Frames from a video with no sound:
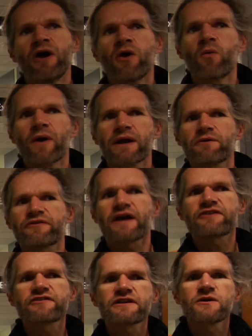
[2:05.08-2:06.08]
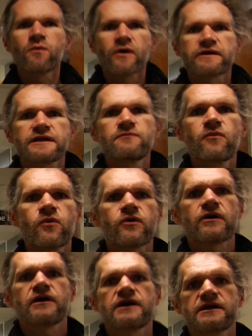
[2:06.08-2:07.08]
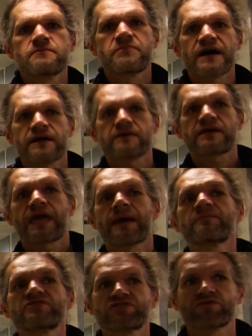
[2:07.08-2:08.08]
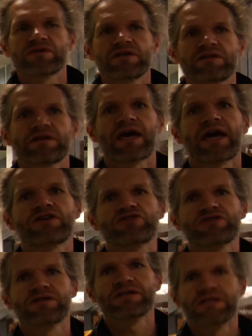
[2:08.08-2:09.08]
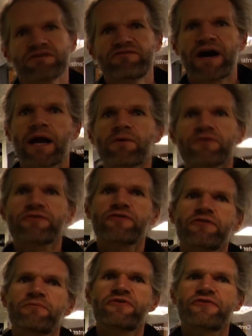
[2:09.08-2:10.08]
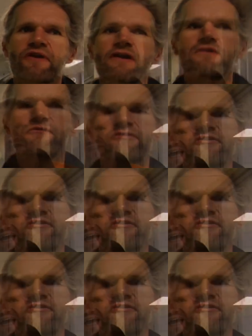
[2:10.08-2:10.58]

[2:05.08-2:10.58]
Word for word: when I was actually working more on biochemistry than actually the viruses themselves.